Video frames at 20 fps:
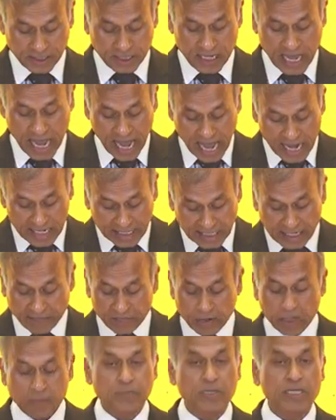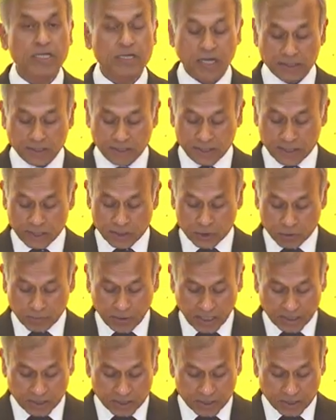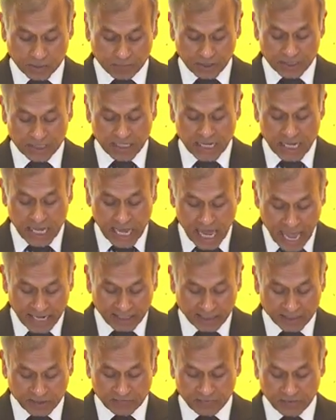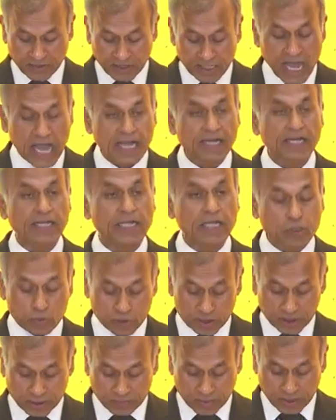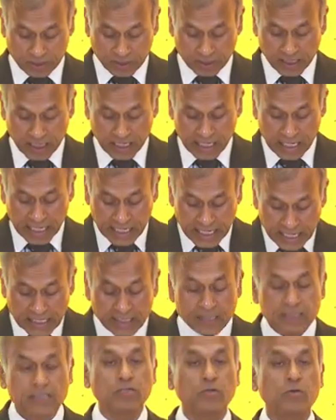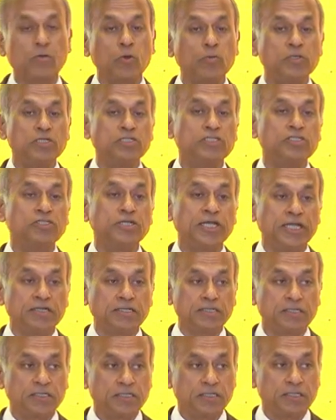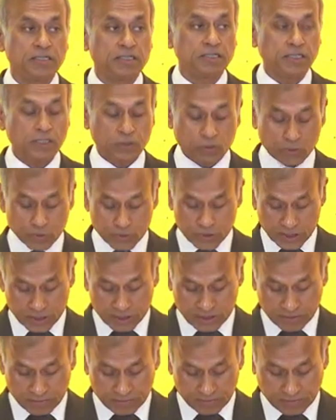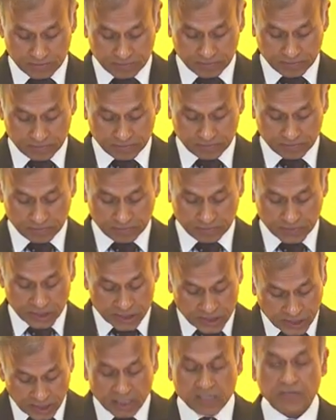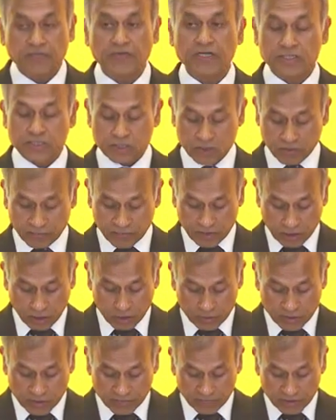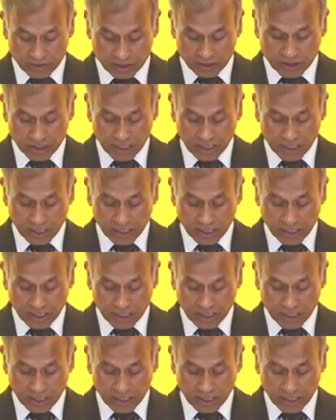and developing countries to participate actively and equitably in the global trade ecosystem. The significance of inclusivity